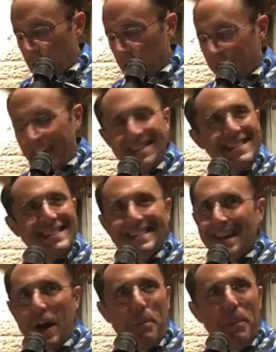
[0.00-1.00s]
that's
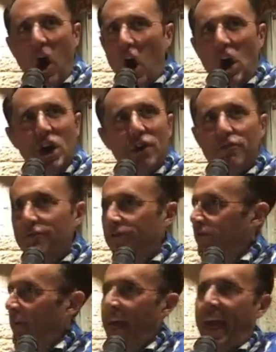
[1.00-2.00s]
a part of
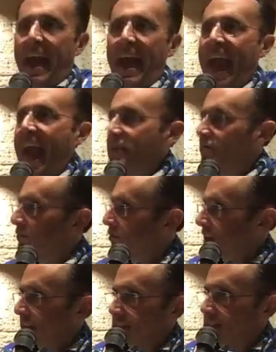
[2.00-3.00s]

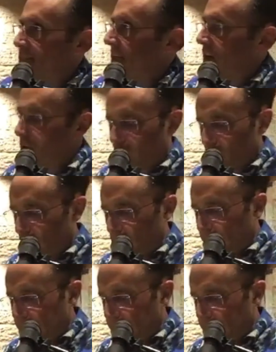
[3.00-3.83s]
every single